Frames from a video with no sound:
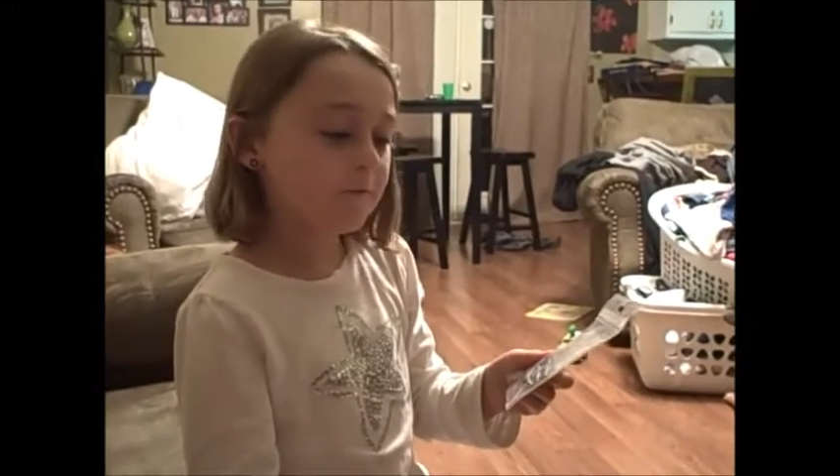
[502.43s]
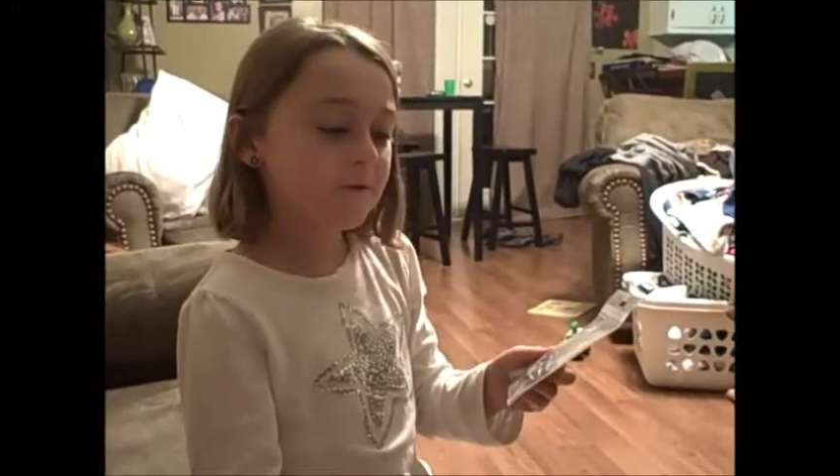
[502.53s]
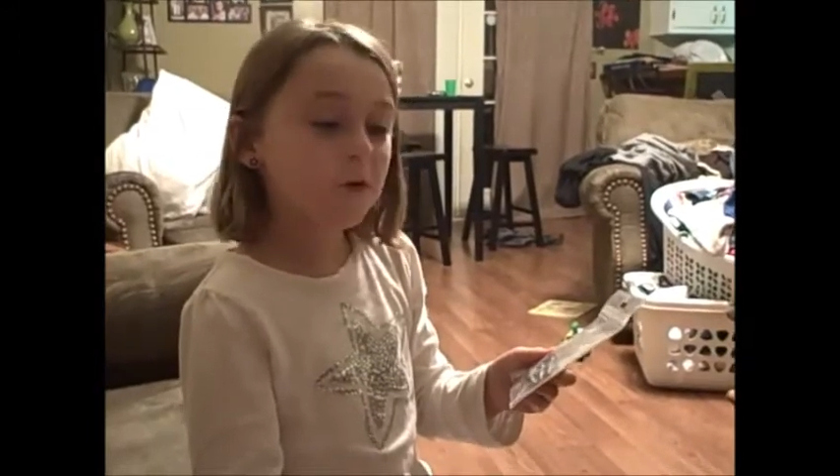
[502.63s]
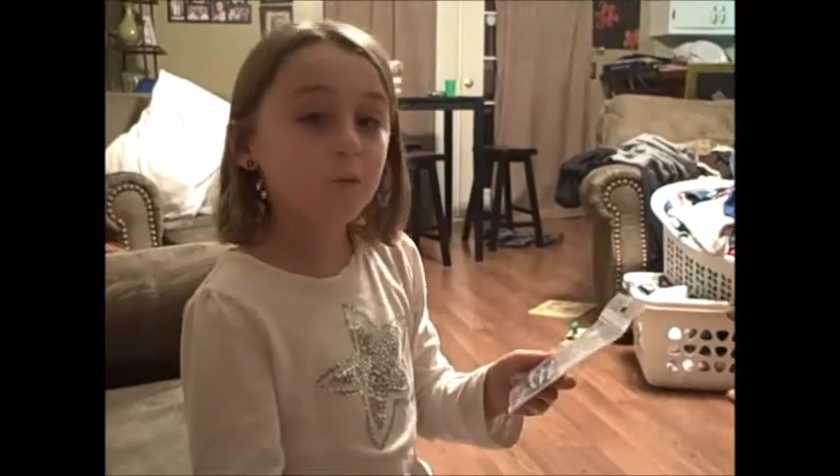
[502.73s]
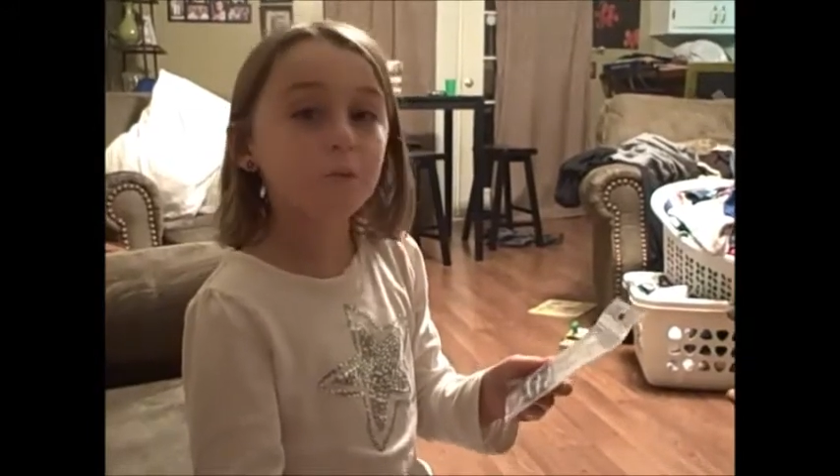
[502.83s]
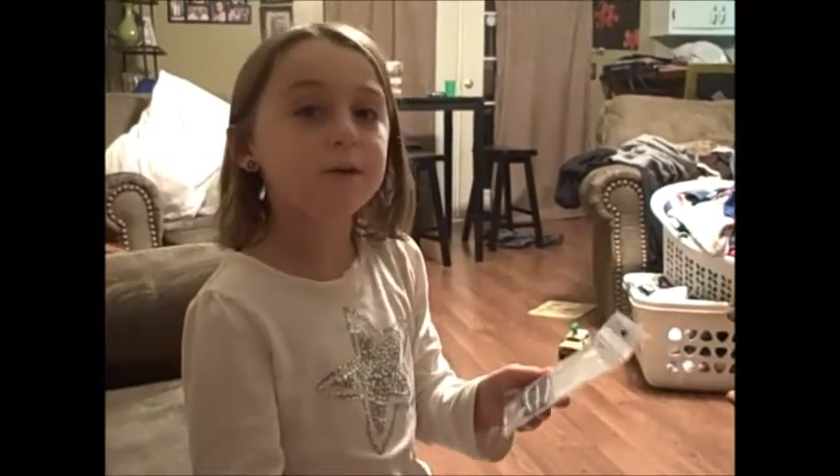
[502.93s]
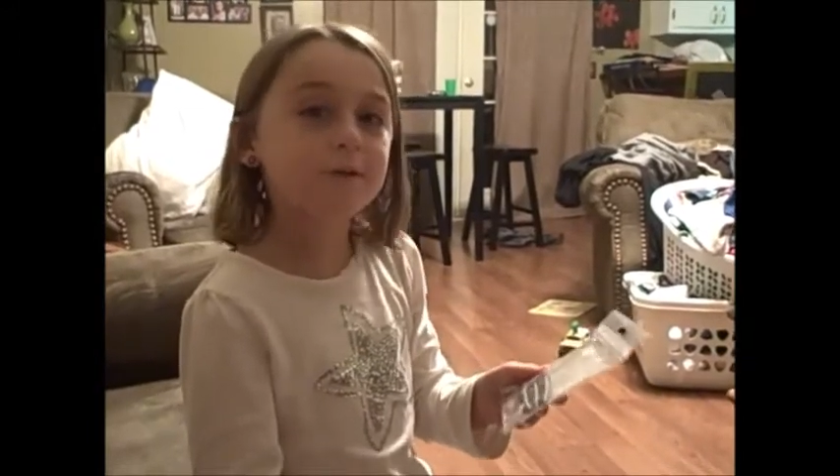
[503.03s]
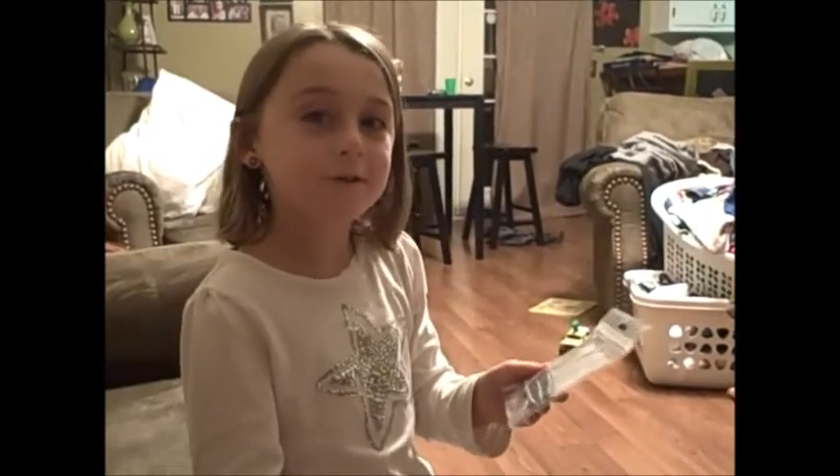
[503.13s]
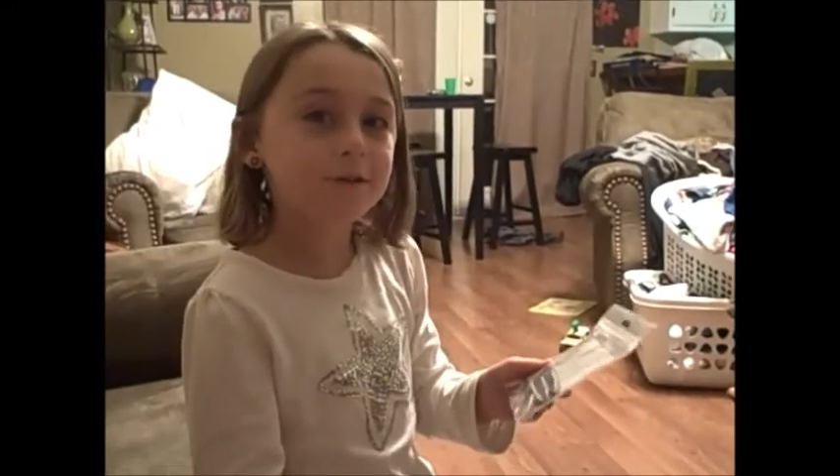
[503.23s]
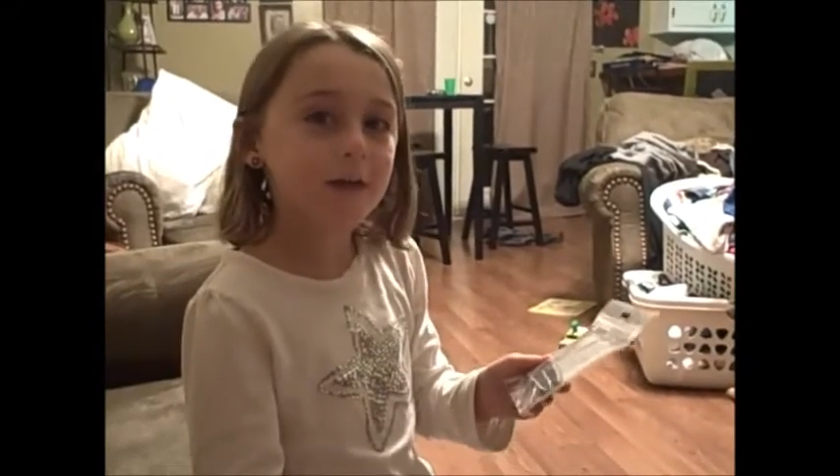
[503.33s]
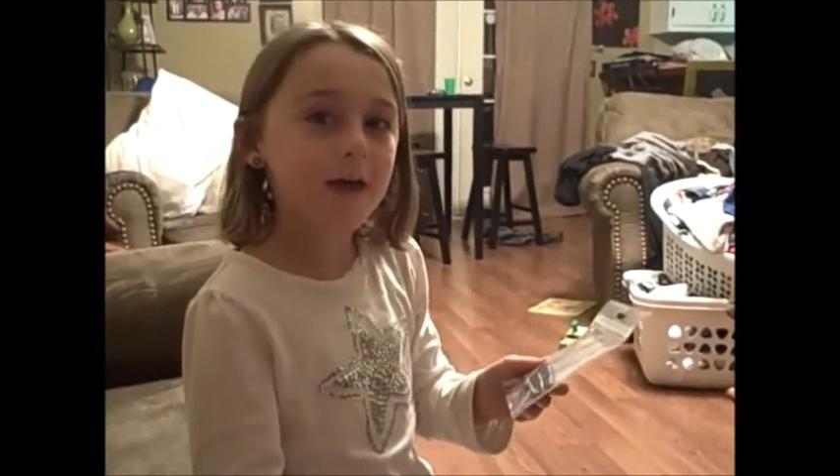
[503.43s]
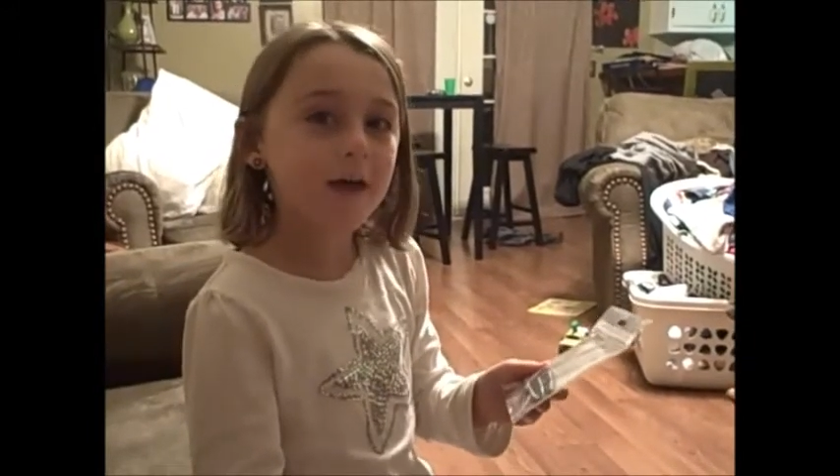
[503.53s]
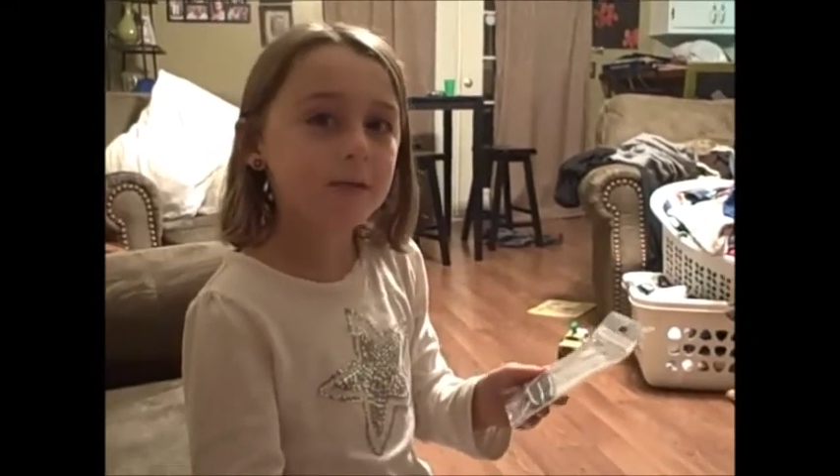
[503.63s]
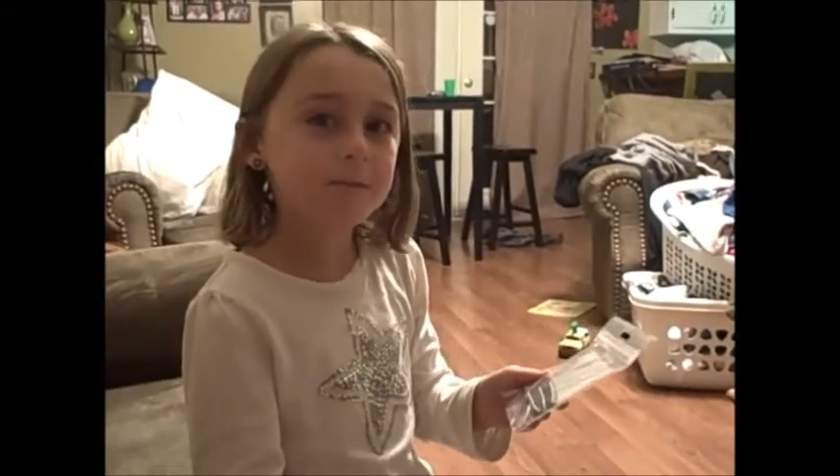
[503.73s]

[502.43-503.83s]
feel real to them,